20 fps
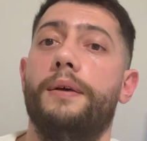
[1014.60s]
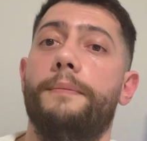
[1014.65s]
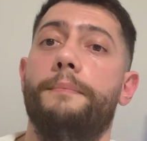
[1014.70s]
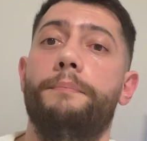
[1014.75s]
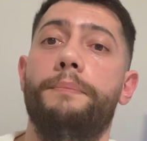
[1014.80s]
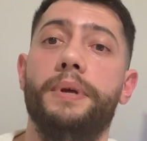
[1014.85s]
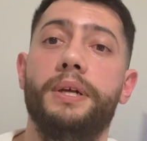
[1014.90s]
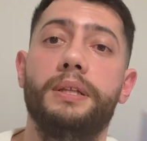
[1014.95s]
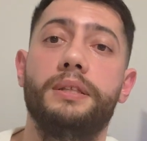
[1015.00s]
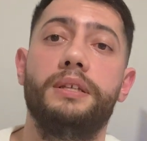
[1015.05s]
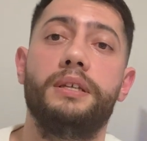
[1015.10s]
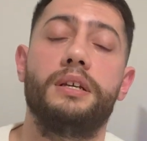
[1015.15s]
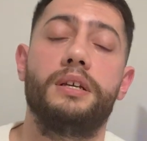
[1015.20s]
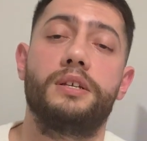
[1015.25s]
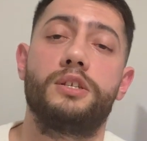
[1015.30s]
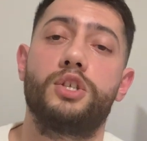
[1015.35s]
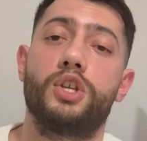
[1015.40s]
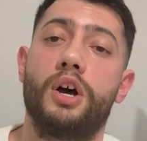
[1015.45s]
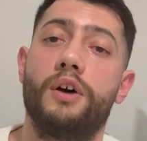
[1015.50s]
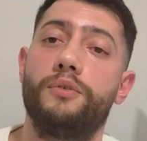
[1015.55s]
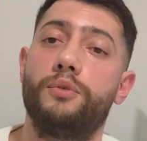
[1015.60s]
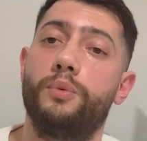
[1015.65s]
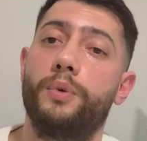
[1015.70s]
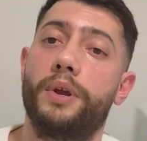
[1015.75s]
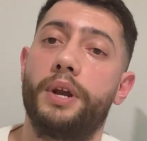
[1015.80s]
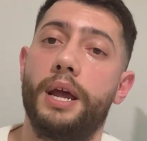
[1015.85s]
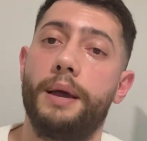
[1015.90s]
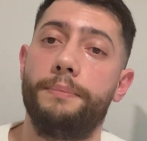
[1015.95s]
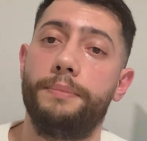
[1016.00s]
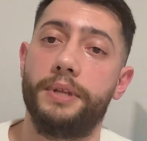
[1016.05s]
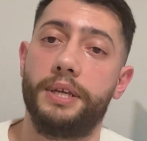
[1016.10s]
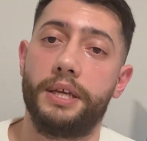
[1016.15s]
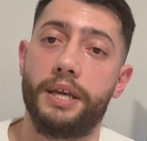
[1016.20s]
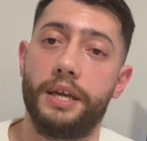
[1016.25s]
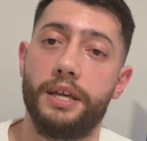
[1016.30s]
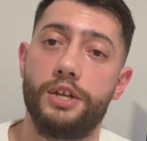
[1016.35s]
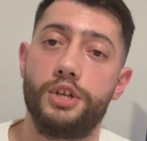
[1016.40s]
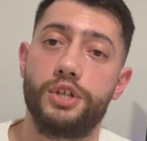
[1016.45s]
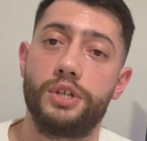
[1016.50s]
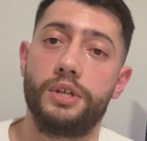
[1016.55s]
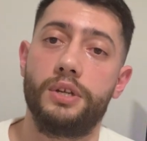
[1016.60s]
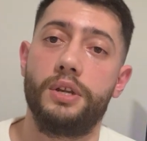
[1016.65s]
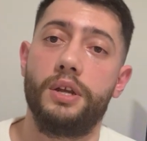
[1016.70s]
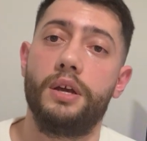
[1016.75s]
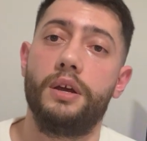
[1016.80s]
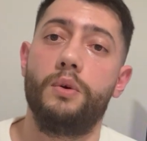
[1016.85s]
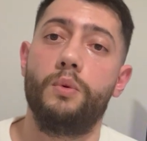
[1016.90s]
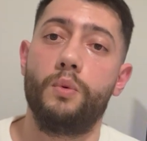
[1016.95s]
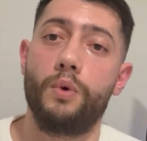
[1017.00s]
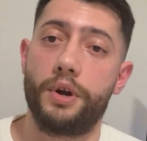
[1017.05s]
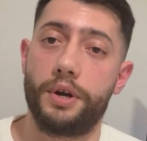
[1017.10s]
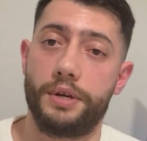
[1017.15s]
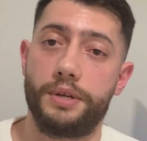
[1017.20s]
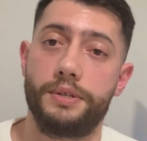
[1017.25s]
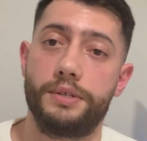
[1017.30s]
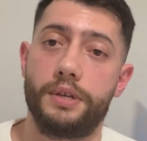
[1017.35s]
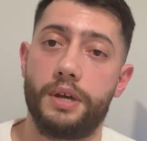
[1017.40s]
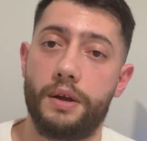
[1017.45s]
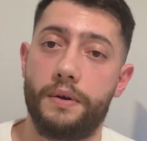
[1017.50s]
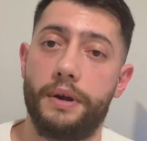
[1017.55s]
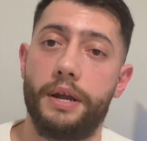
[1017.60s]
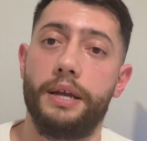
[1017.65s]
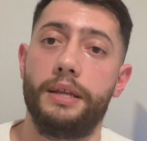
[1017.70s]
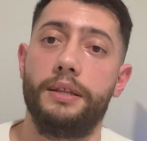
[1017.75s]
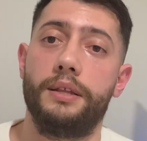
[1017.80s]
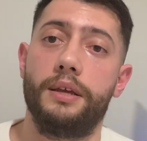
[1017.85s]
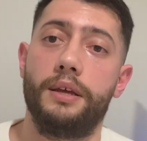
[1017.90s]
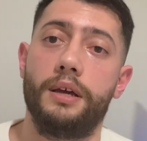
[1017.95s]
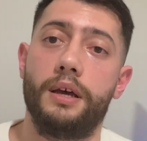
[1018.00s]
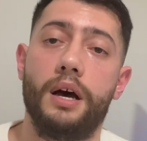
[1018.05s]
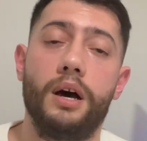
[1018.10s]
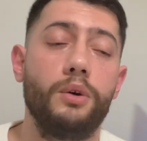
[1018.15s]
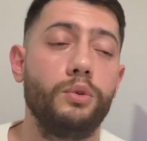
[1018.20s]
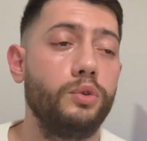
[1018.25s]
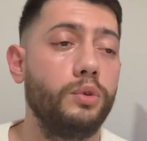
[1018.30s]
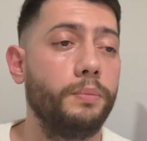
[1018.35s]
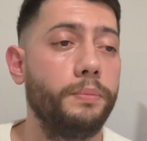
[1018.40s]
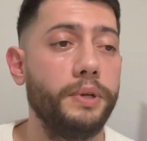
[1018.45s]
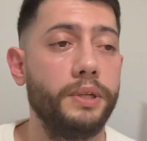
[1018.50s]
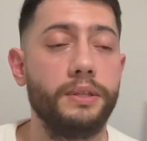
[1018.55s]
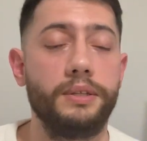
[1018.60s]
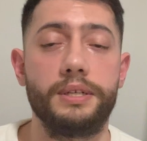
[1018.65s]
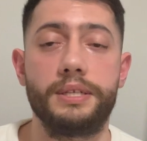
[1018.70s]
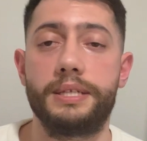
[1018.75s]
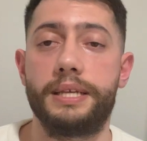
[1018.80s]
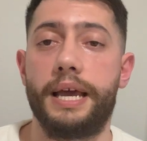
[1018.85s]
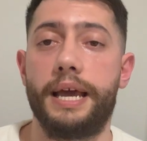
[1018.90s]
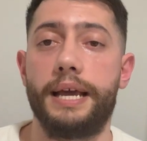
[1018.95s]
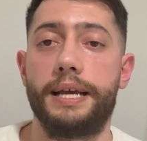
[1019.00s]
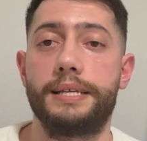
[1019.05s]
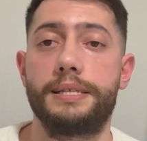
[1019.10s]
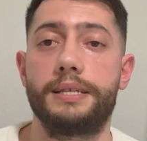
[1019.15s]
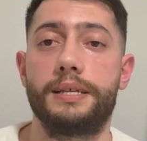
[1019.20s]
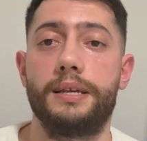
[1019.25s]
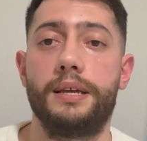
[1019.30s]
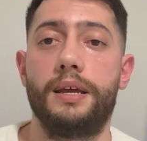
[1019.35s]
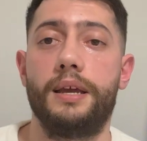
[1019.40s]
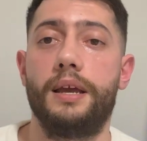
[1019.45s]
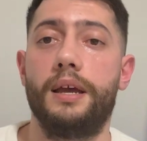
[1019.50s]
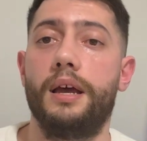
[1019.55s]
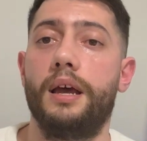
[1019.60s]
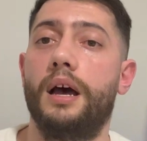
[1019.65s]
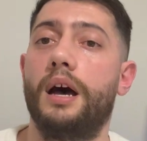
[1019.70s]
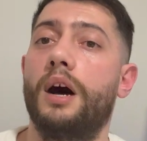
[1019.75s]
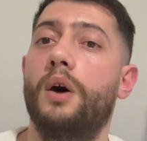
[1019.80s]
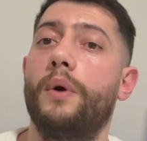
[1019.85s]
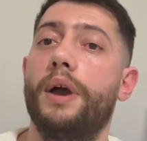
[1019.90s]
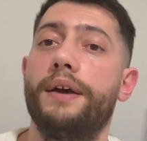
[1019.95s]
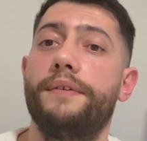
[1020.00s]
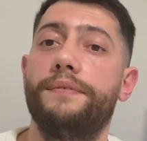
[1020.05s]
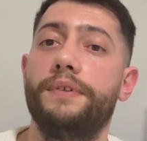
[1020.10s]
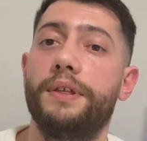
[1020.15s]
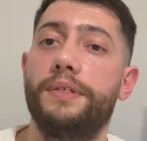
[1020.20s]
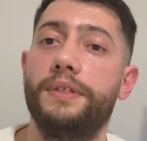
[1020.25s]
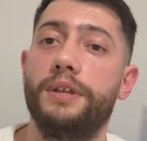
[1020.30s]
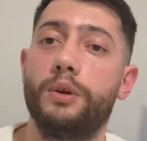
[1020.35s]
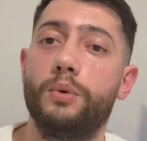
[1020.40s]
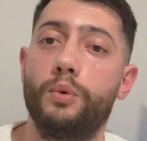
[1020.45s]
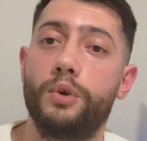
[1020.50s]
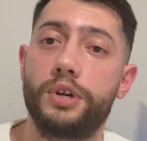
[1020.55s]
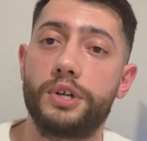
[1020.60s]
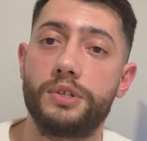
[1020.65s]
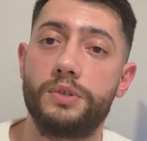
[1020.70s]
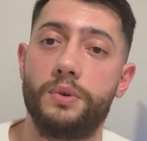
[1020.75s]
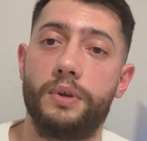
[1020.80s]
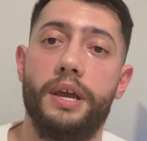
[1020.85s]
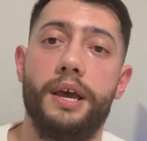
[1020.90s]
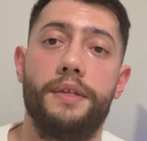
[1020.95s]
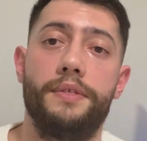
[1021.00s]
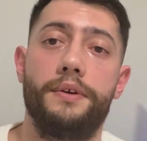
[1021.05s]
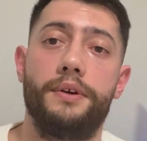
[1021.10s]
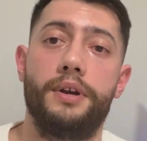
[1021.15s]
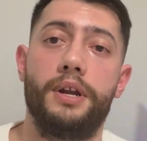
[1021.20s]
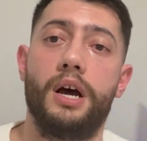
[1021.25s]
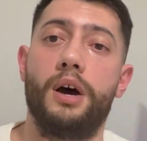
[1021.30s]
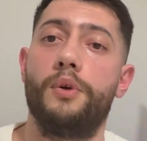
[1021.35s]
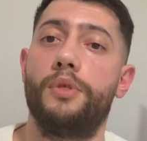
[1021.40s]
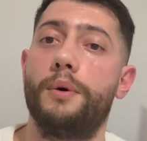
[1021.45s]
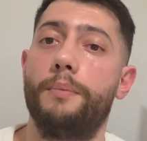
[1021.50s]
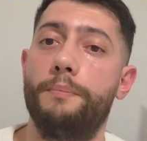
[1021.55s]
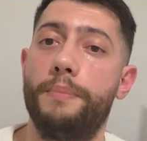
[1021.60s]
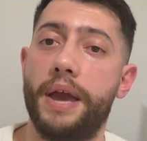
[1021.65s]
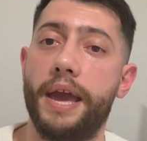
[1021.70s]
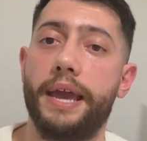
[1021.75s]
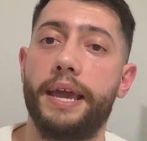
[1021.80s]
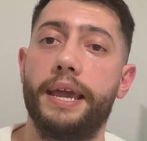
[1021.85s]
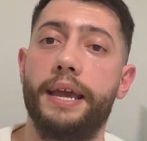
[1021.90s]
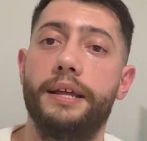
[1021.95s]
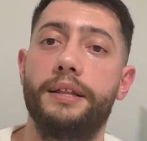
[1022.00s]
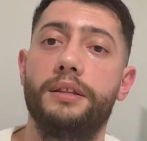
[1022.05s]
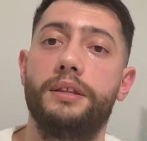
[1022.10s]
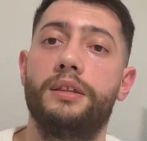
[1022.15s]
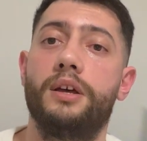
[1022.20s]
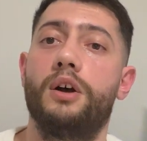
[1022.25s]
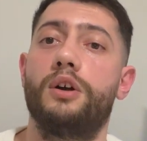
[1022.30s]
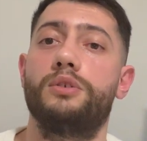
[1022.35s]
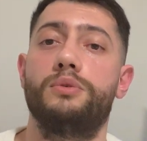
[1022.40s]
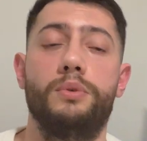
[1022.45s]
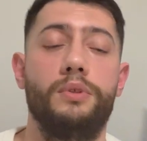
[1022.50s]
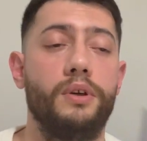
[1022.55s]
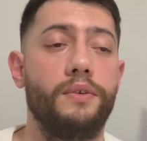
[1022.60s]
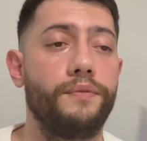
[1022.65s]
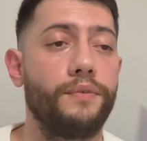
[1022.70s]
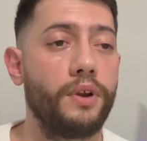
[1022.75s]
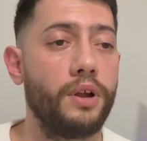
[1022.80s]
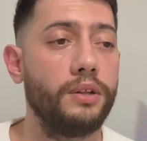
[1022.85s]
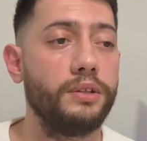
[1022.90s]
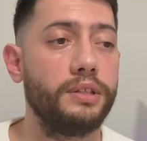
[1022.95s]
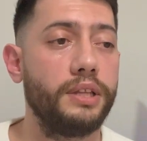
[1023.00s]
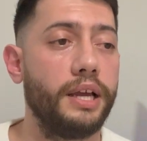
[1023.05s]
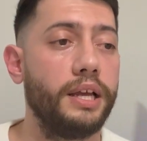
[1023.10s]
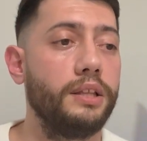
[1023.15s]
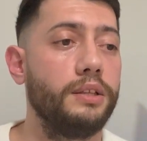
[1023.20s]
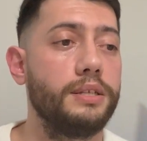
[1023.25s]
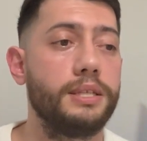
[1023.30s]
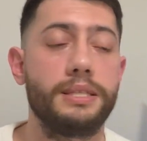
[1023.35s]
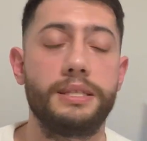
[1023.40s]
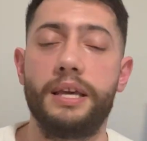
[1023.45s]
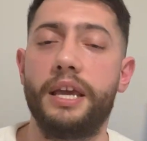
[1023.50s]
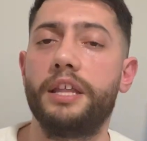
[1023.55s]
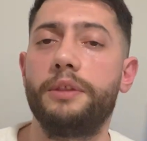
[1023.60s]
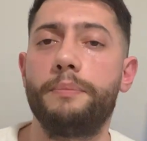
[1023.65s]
building a software application works, all right? How to build a SaaS, how everything works together, how the backend talks with the front end, state